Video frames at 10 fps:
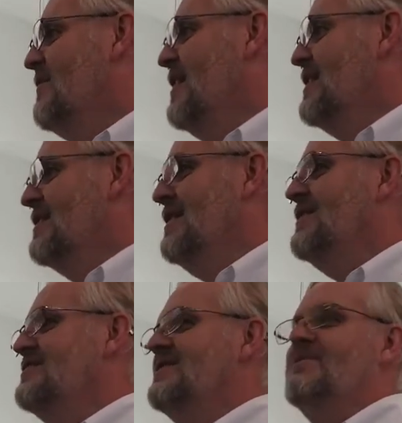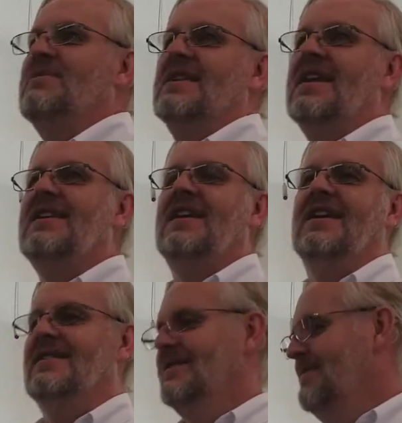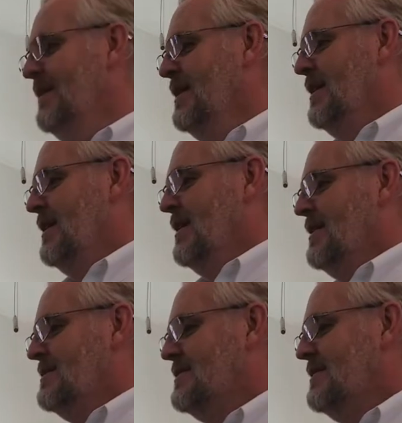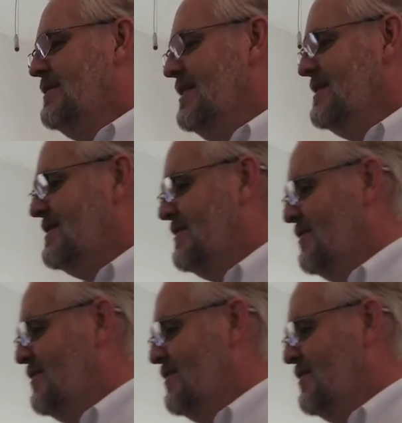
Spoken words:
leadership than I can. So it's with